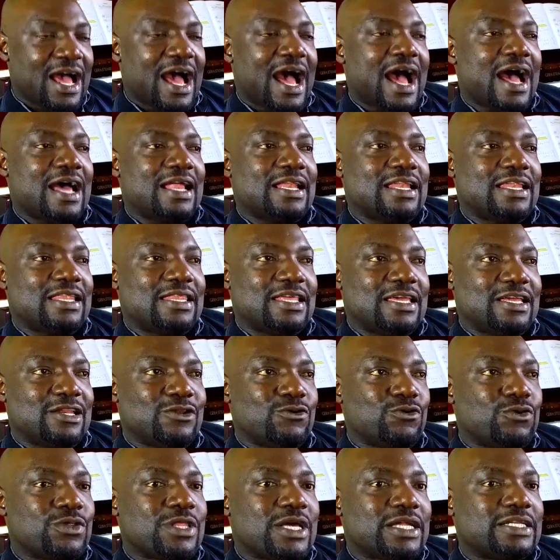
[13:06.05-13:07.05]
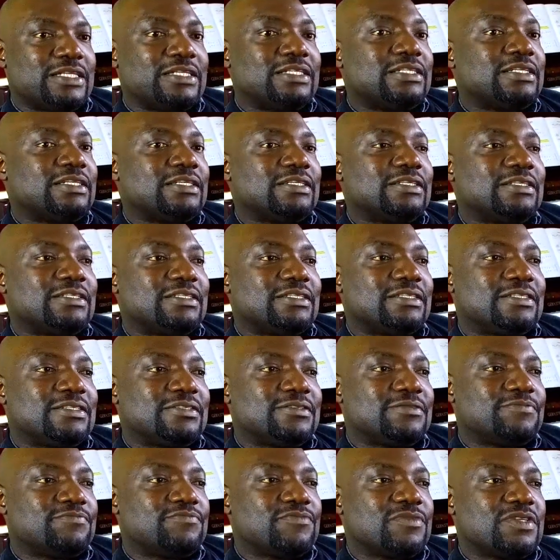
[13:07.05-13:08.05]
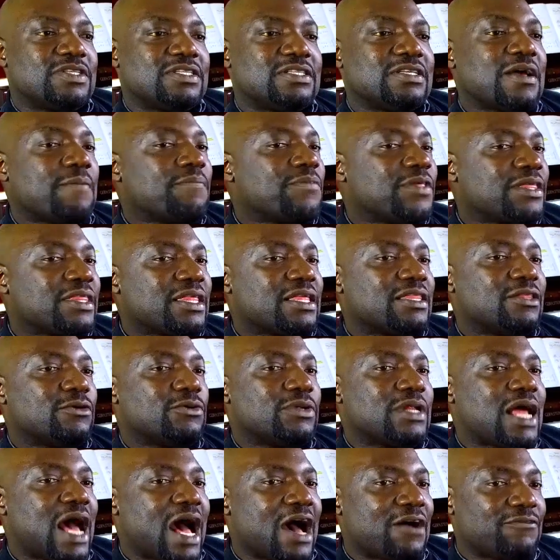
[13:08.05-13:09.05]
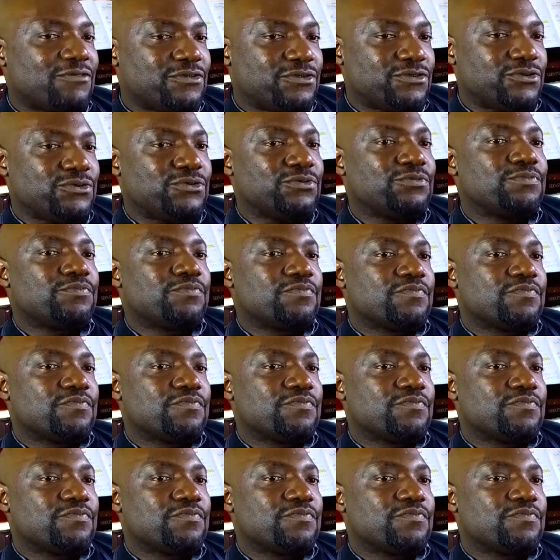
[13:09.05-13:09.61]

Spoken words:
and they know that it is something that they would have to,